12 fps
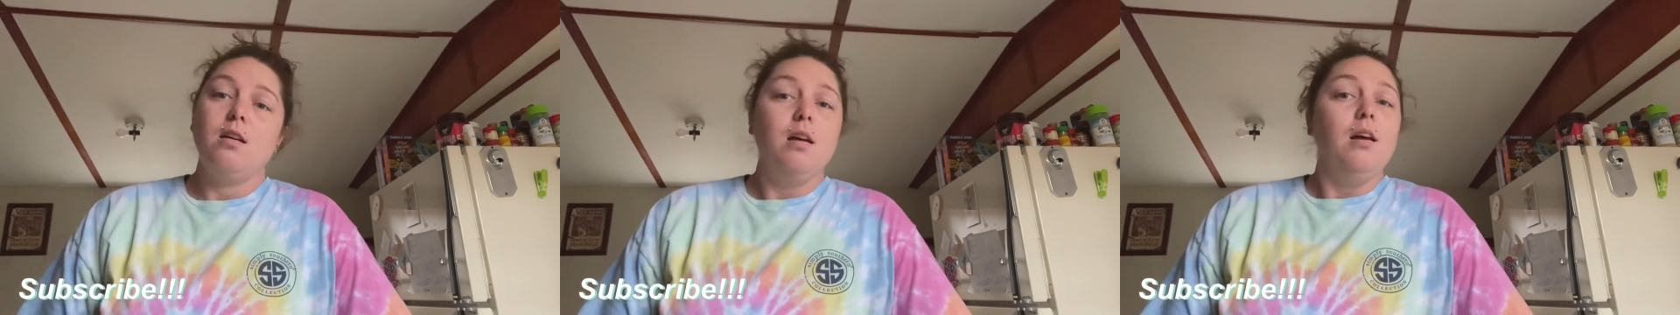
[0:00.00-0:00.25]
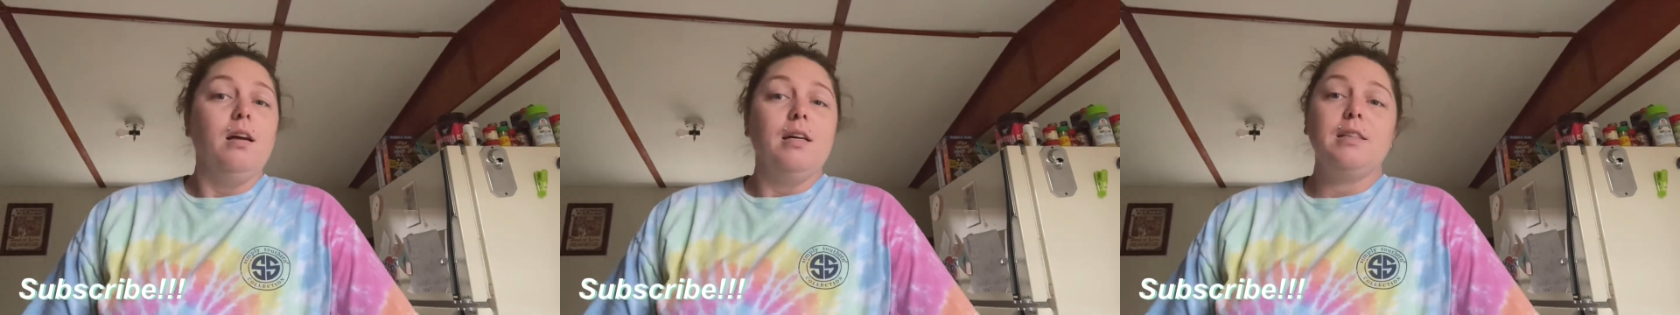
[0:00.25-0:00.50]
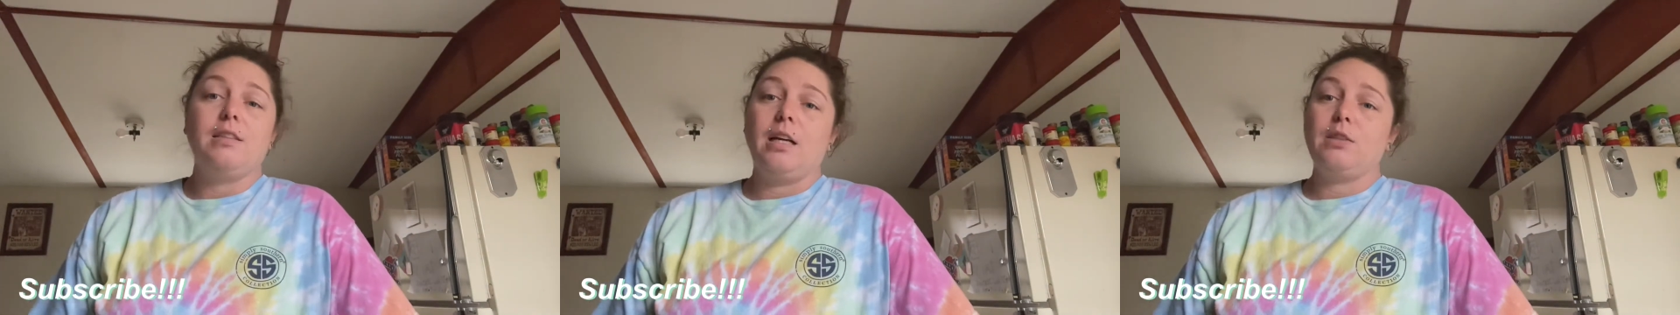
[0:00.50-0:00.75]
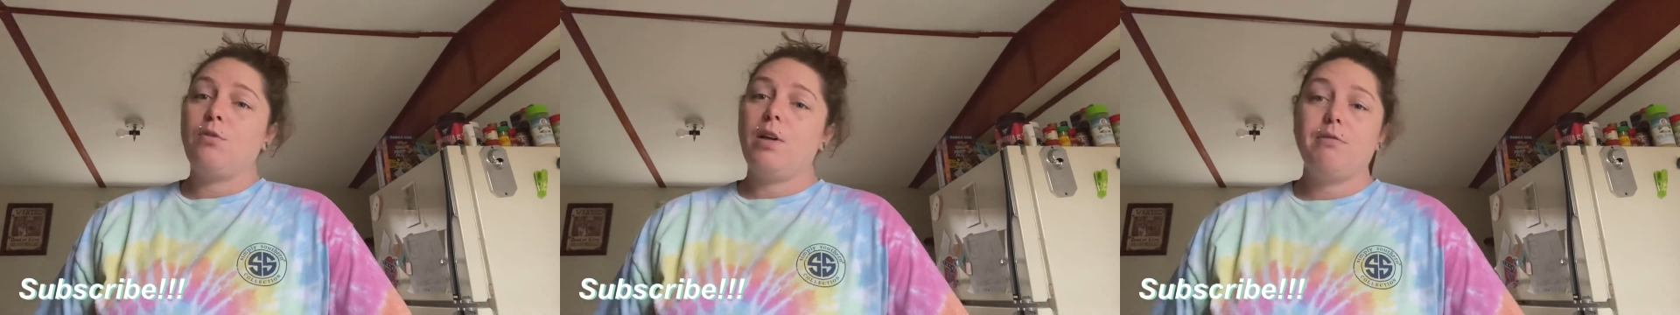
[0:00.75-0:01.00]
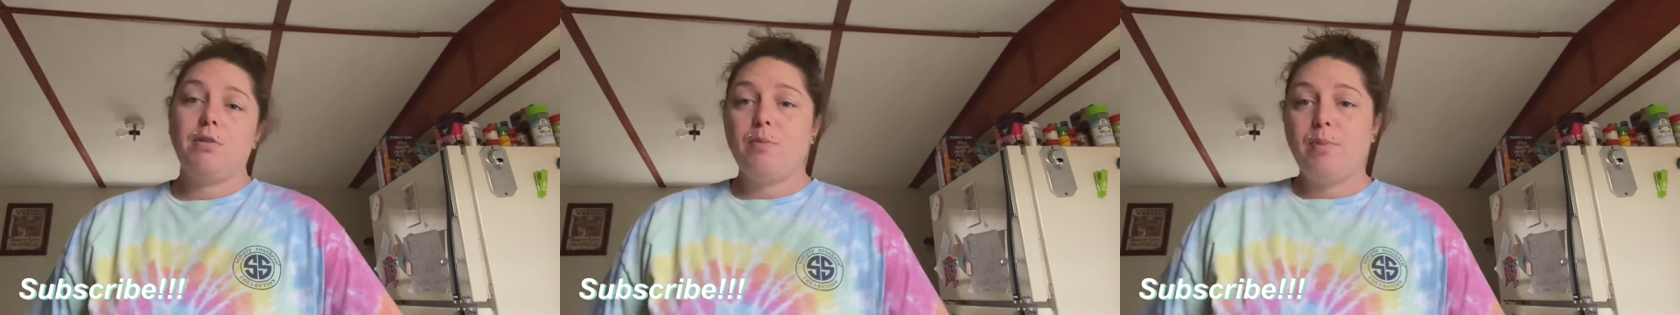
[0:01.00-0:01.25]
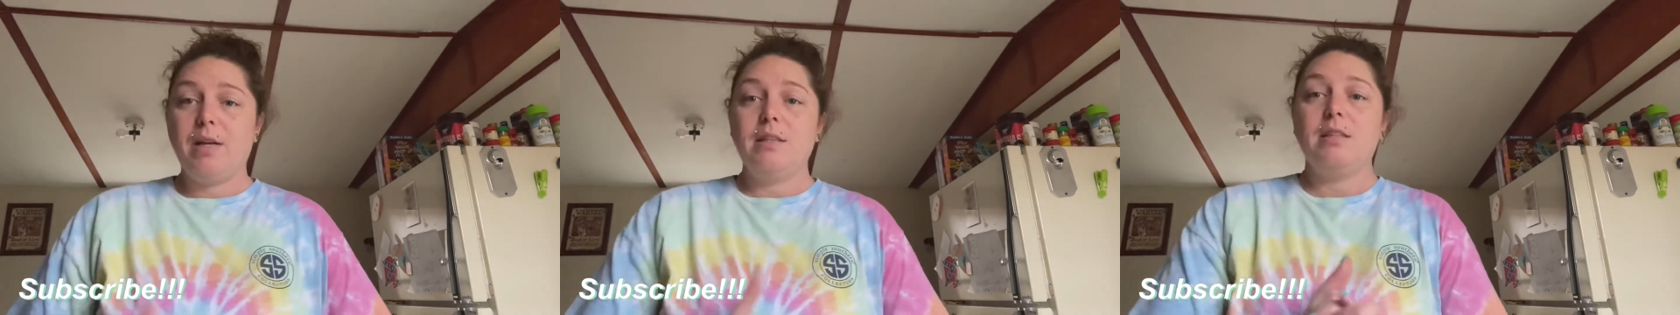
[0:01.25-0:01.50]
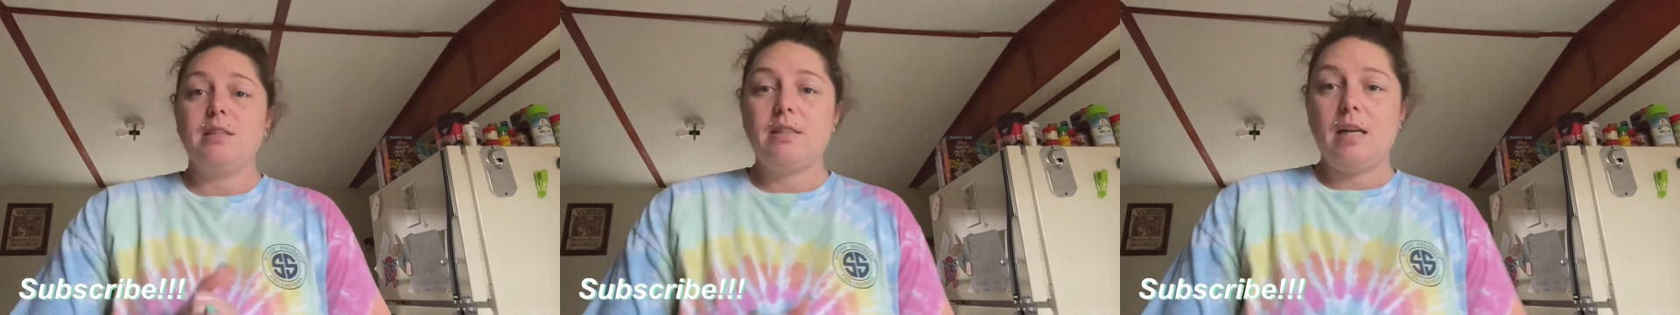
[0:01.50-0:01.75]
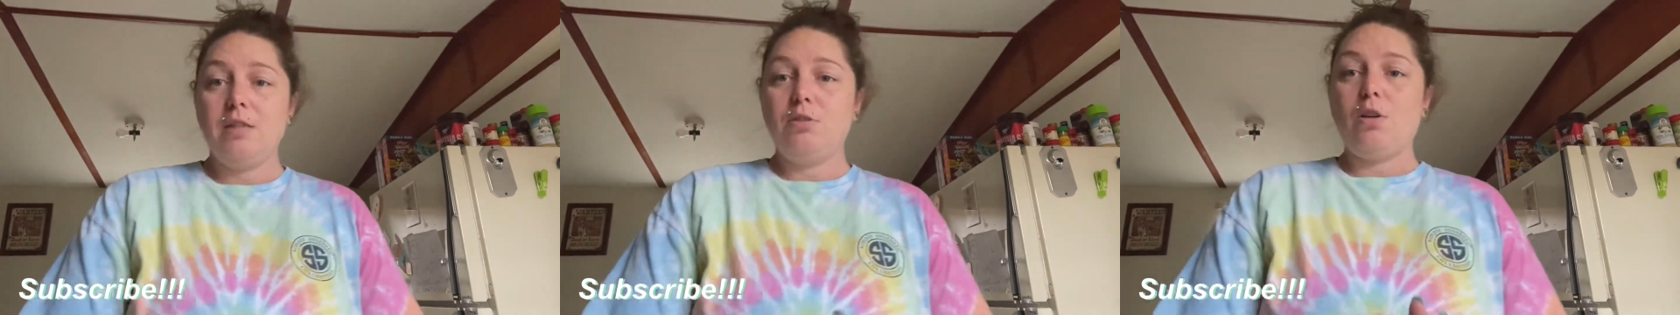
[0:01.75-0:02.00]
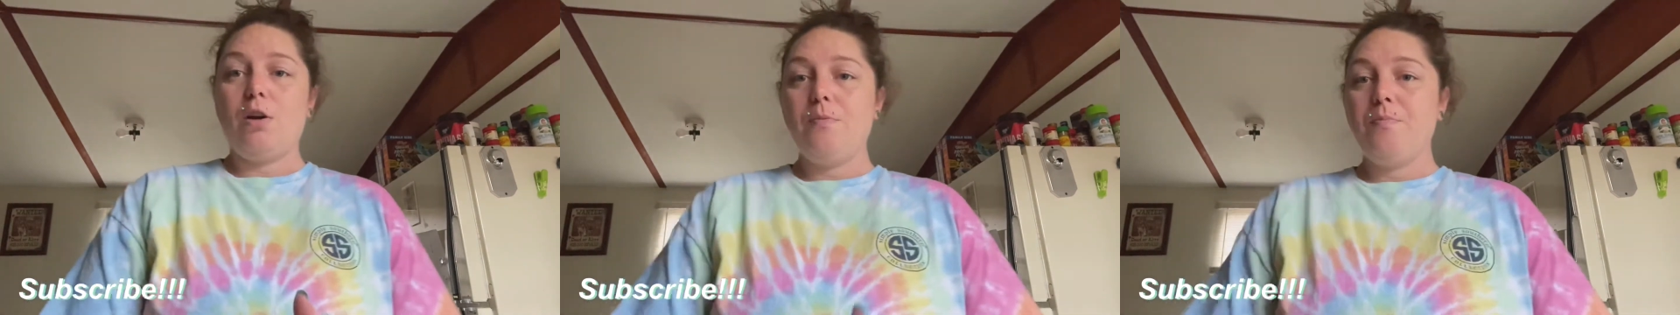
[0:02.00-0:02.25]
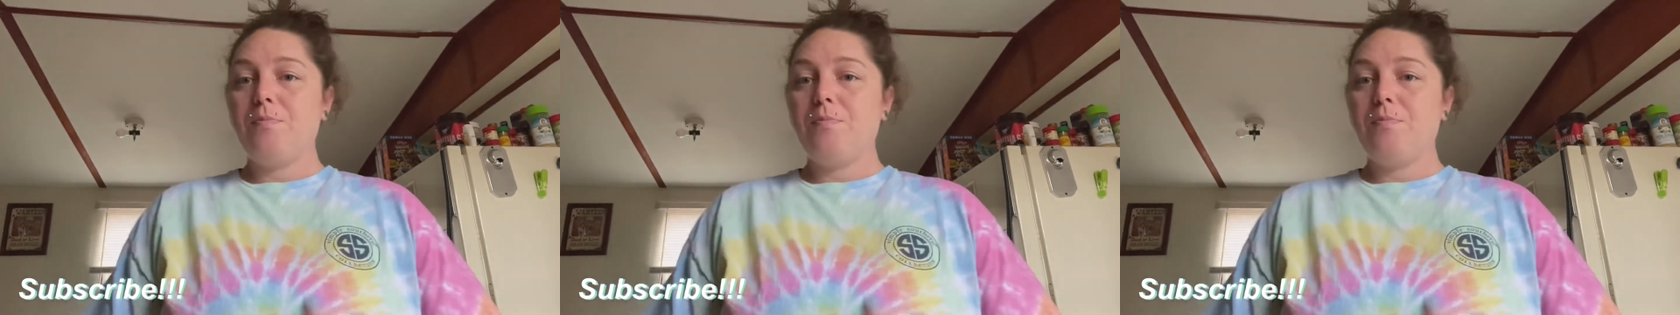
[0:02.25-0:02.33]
It takes forever to paint these things. So